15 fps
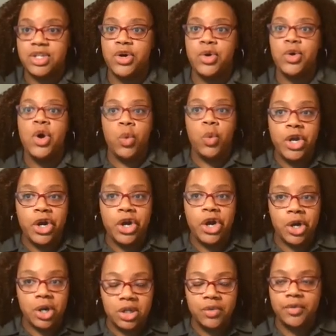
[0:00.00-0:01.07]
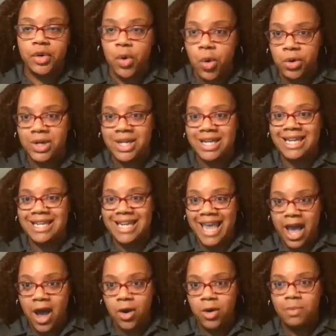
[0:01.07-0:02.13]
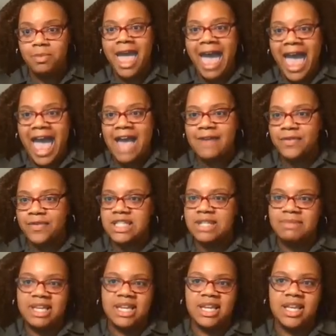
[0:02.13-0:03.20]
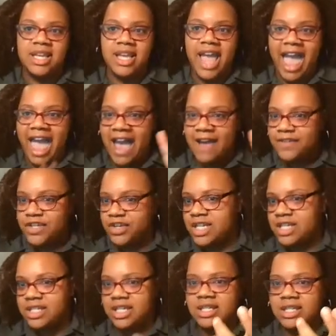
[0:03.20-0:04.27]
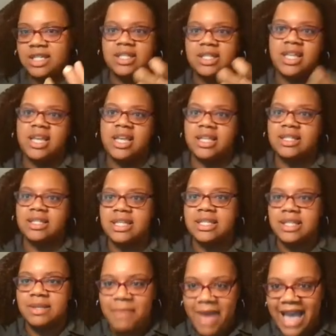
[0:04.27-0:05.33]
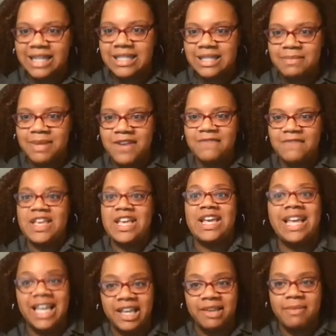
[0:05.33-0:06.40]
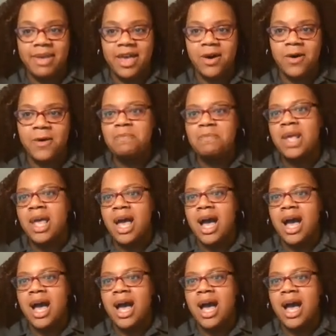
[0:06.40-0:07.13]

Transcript: So we are currently recording it now. After this meeting, after it does its thing and sends it back to me via email,